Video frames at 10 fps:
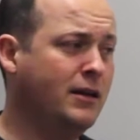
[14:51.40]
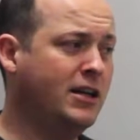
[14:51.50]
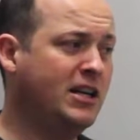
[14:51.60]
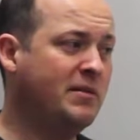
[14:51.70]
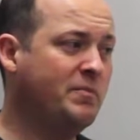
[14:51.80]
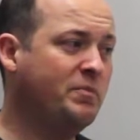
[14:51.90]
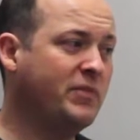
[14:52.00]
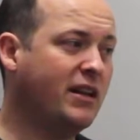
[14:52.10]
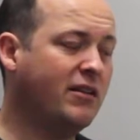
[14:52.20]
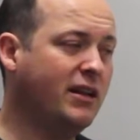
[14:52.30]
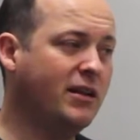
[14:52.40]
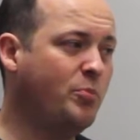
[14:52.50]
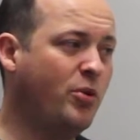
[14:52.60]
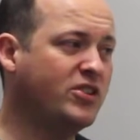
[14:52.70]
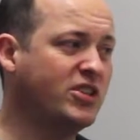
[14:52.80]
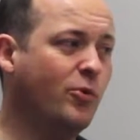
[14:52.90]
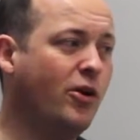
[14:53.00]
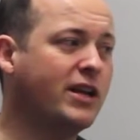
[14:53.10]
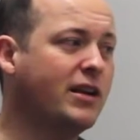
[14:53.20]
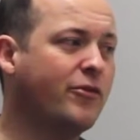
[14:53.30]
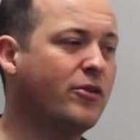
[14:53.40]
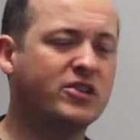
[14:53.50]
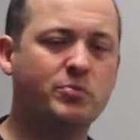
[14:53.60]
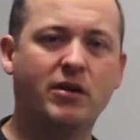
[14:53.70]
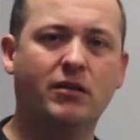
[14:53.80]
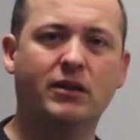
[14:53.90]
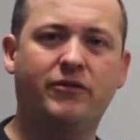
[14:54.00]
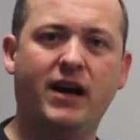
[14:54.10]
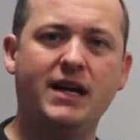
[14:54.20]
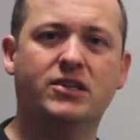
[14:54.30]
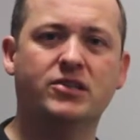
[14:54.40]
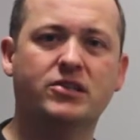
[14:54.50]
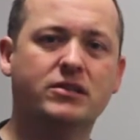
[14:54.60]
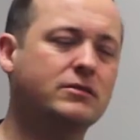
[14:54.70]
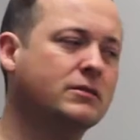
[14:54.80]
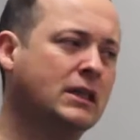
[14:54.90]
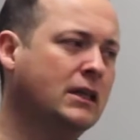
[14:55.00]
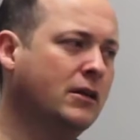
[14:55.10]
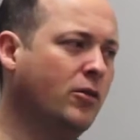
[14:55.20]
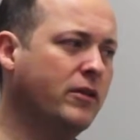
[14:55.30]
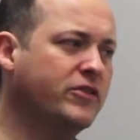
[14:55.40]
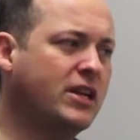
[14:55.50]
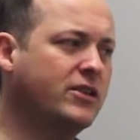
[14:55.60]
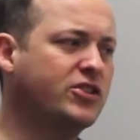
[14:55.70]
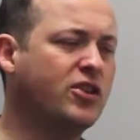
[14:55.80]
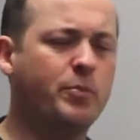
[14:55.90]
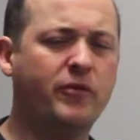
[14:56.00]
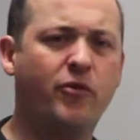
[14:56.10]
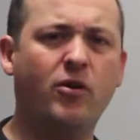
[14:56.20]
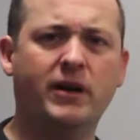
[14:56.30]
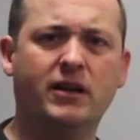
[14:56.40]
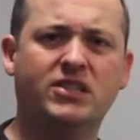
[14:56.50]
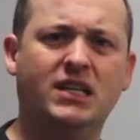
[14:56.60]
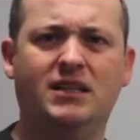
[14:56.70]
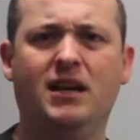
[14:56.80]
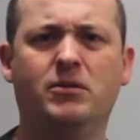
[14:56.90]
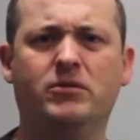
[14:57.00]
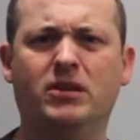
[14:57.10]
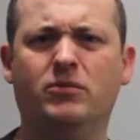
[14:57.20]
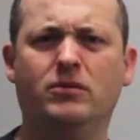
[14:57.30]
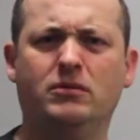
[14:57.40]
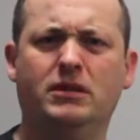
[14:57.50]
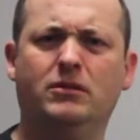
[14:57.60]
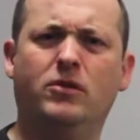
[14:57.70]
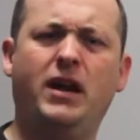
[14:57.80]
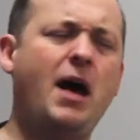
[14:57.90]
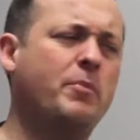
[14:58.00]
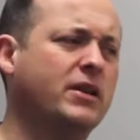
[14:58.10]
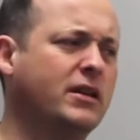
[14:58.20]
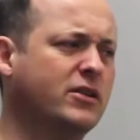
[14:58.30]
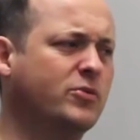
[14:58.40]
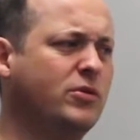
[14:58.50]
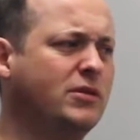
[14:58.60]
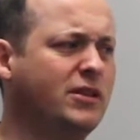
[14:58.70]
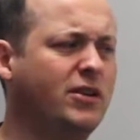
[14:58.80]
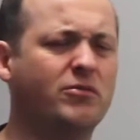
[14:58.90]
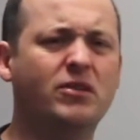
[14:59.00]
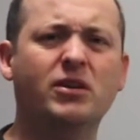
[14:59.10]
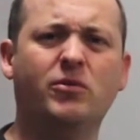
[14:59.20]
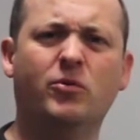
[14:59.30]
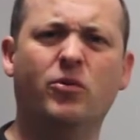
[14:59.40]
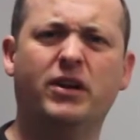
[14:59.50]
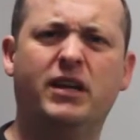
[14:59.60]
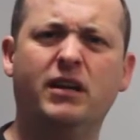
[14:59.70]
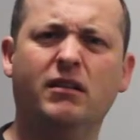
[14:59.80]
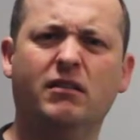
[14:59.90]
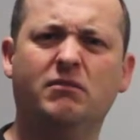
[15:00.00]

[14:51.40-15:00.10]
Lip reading: I had a person working for us merrily for ages, and all of a sudden he stopped performing, and I sat down with him and said, well, you know, what happened? He goes, well, I don't really want to work here.